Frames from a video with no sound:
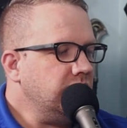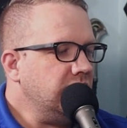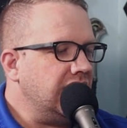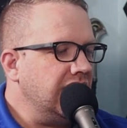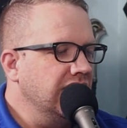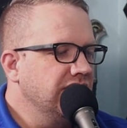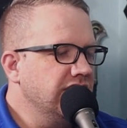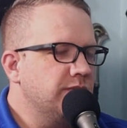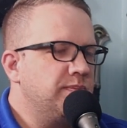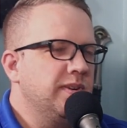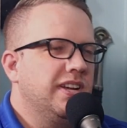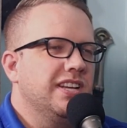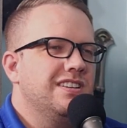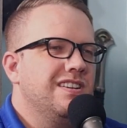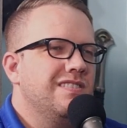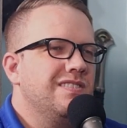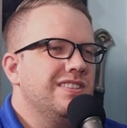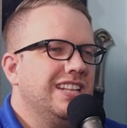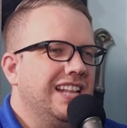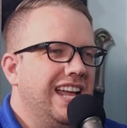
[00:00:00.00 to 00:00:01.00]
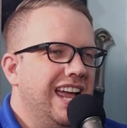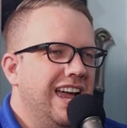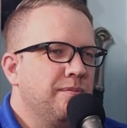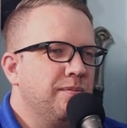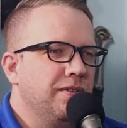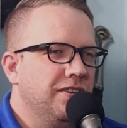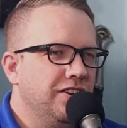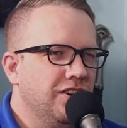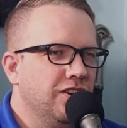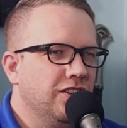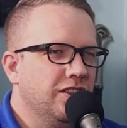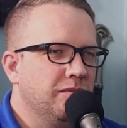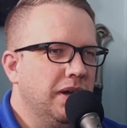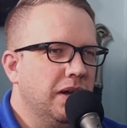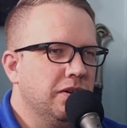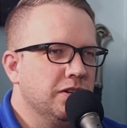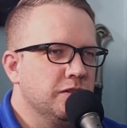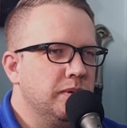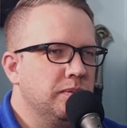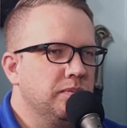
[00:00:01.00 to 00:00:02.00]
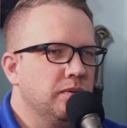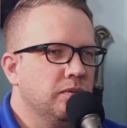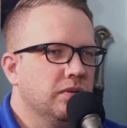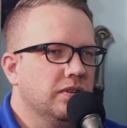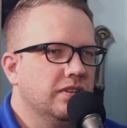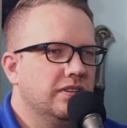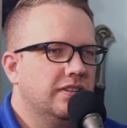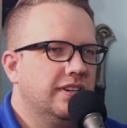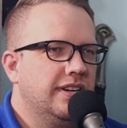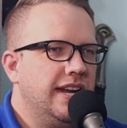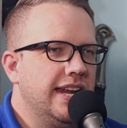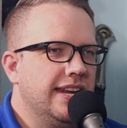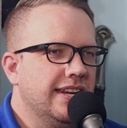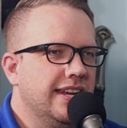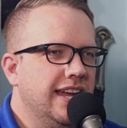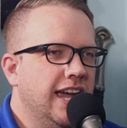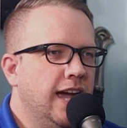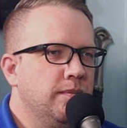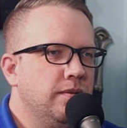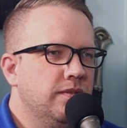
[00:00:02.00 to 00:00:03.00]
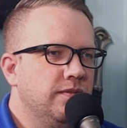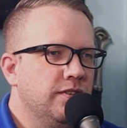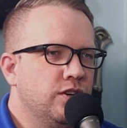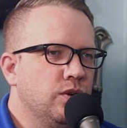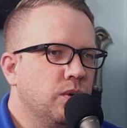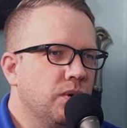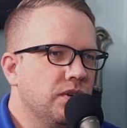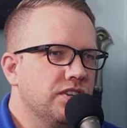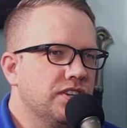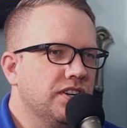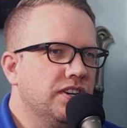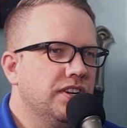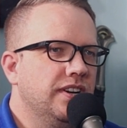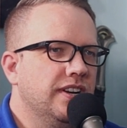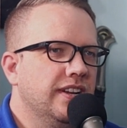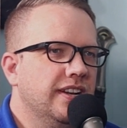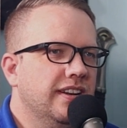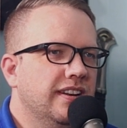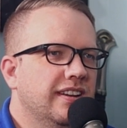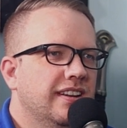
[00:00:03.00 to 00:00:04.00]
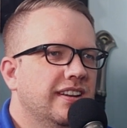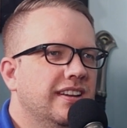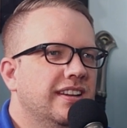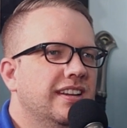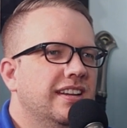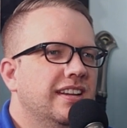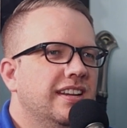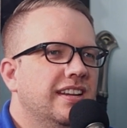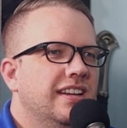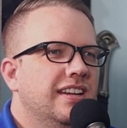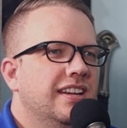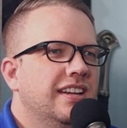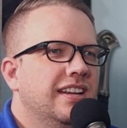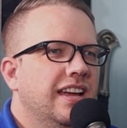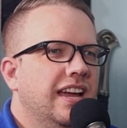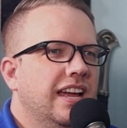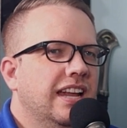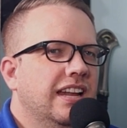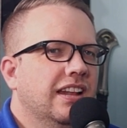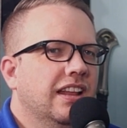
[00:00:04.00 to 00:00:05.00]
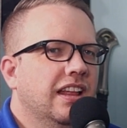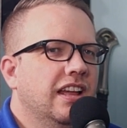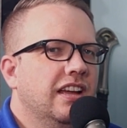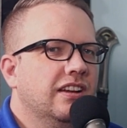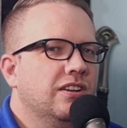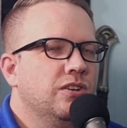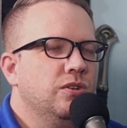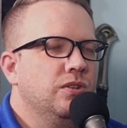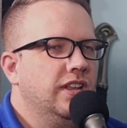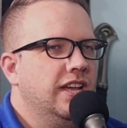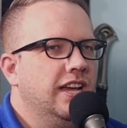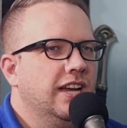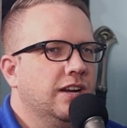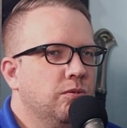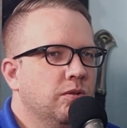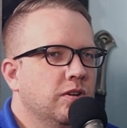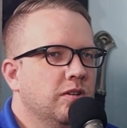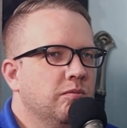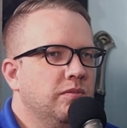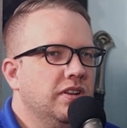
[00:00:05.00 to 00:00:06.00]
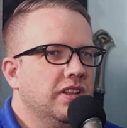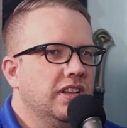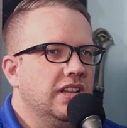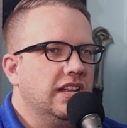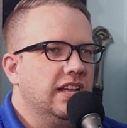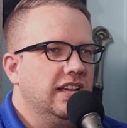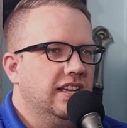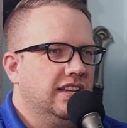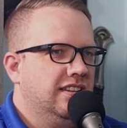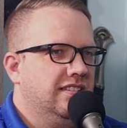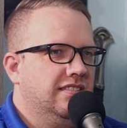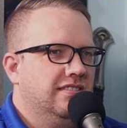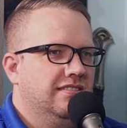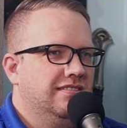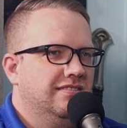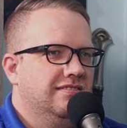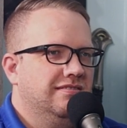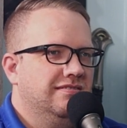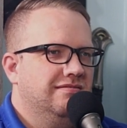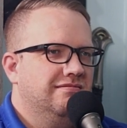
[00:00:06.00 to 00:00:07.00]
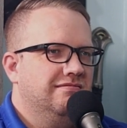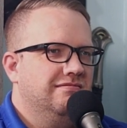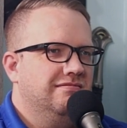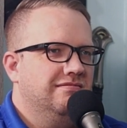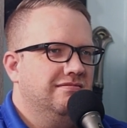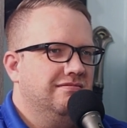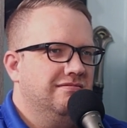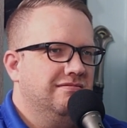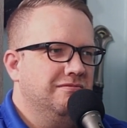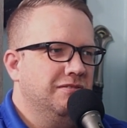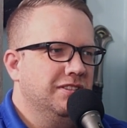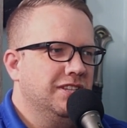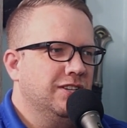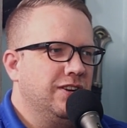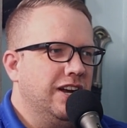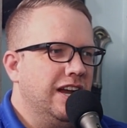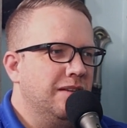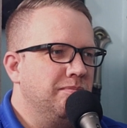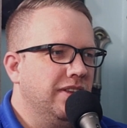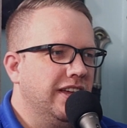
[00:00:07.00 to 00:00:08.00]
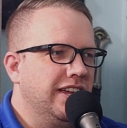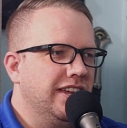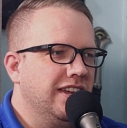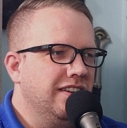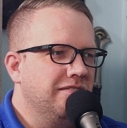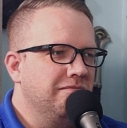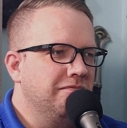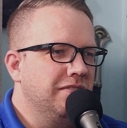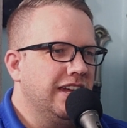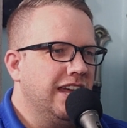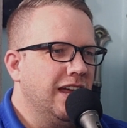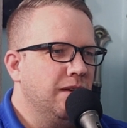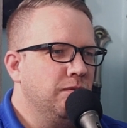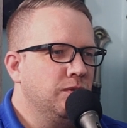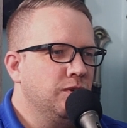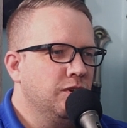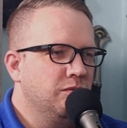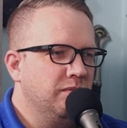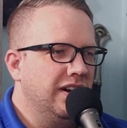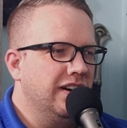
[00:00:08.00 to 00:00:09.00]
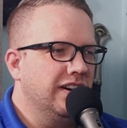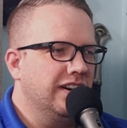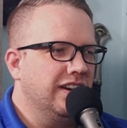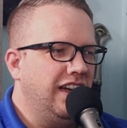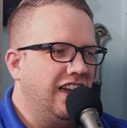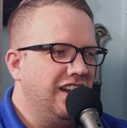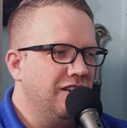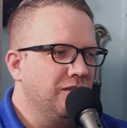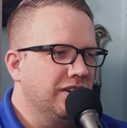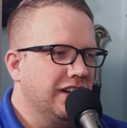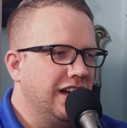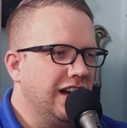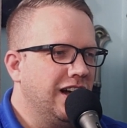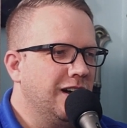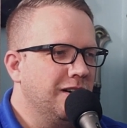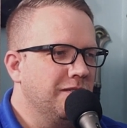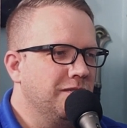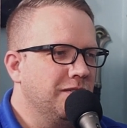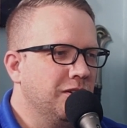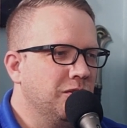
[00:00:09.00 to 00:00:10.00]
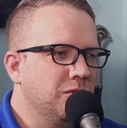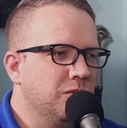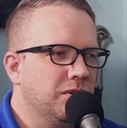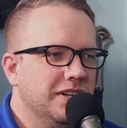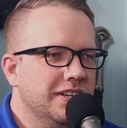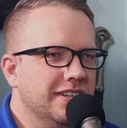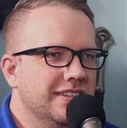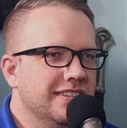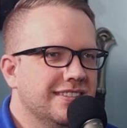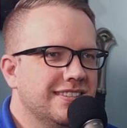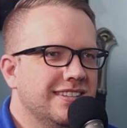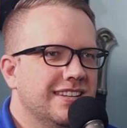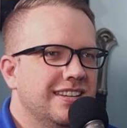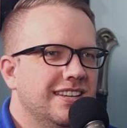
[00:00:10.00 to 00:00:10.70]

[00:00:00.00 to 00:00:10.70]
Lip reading: Just because of everything that happened, the Malwish people were taken captive and tortured, and like, who the heck wouldn't be like, what the crap? Like, we came to America. I don't care if it was